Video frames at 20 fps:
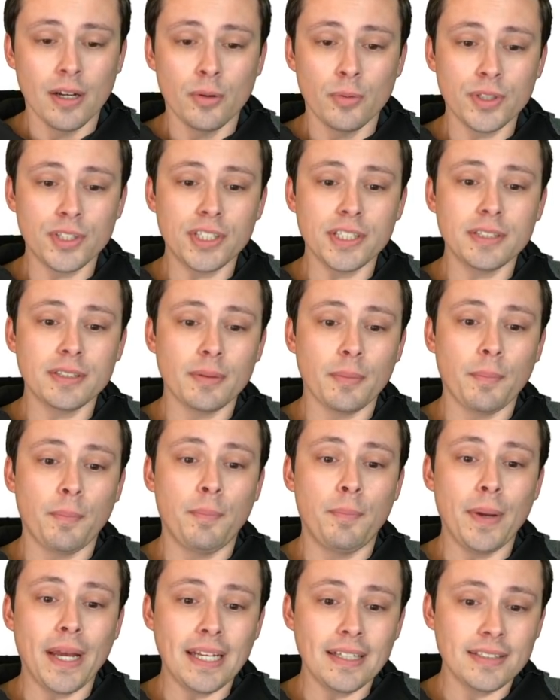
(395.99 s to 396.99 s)
which is
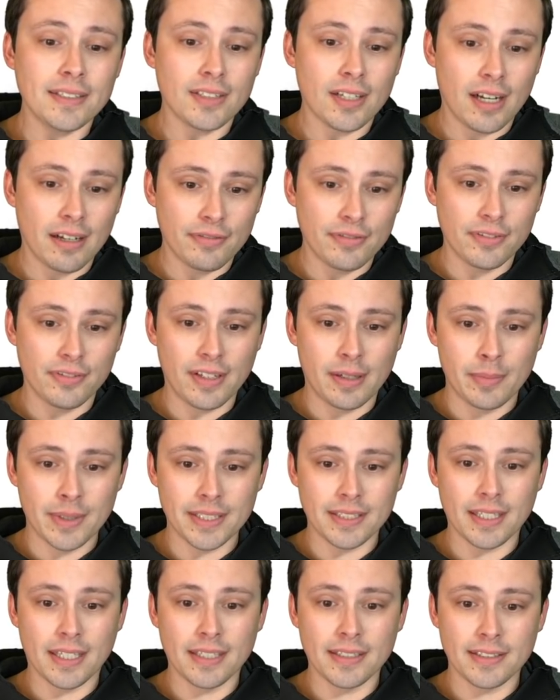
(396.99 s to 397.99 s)
based off of
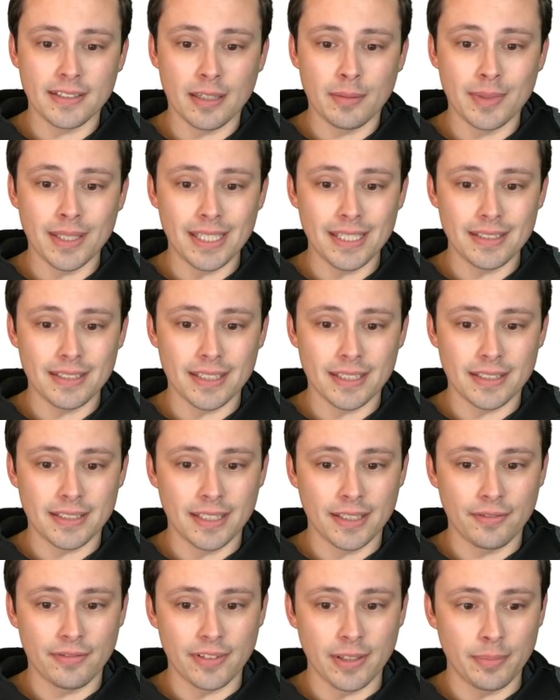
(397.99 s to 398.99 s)
MSI's Summit
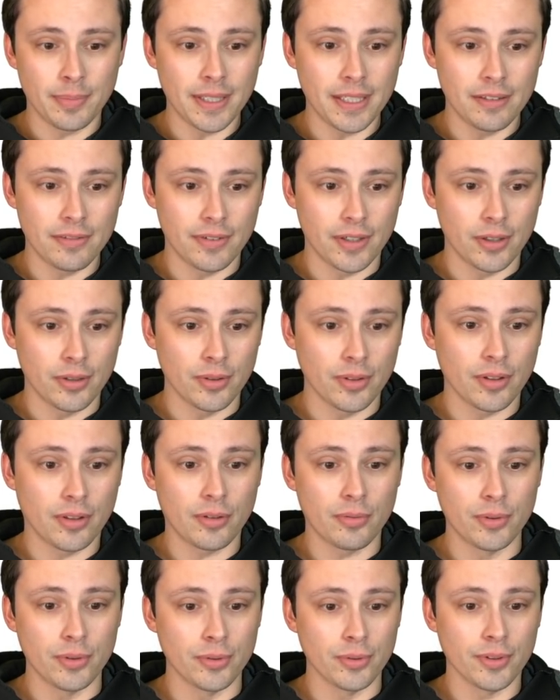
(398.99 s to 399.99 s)
E16 Flip Evo
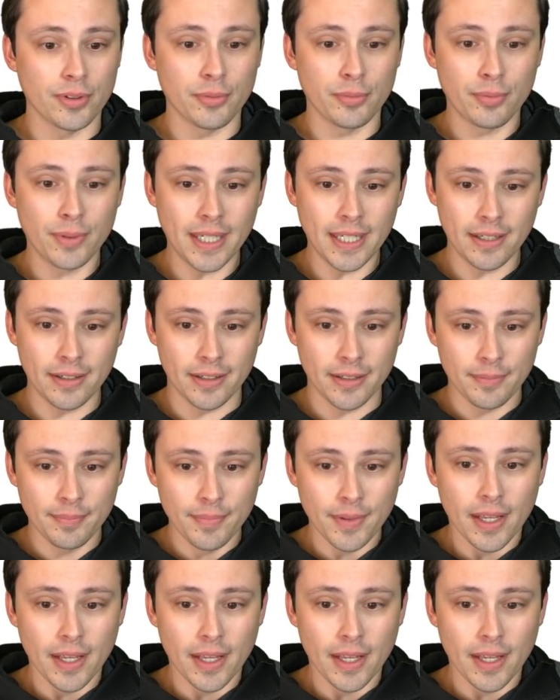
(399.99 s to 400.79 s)
through the ringer.